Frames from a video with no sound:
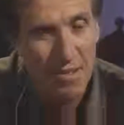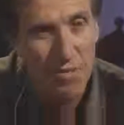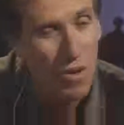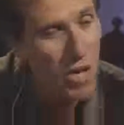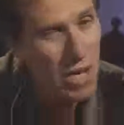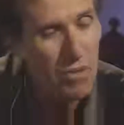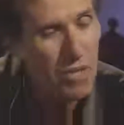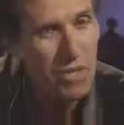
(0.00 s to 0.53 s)

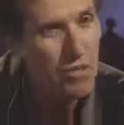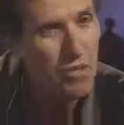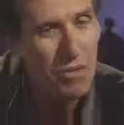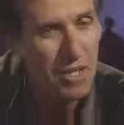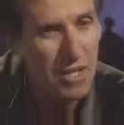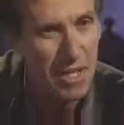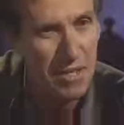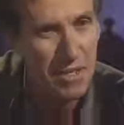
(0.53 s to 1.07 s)
Why were they
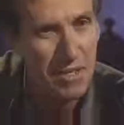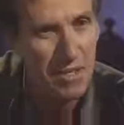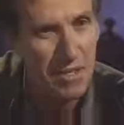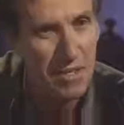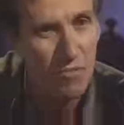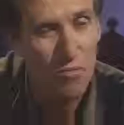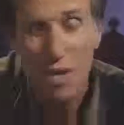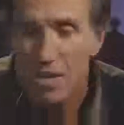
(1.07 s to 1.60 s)
doing that?
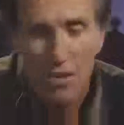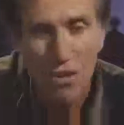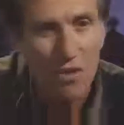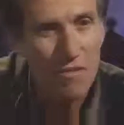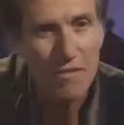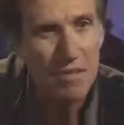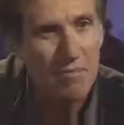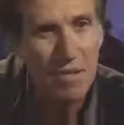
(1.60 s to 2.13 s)
Why
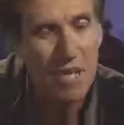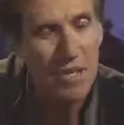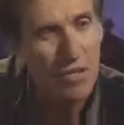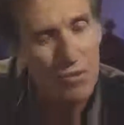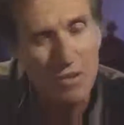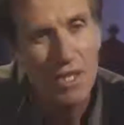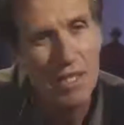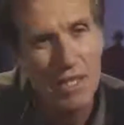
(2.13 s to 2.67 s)
all of them are
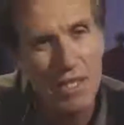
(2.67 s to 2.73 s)
doing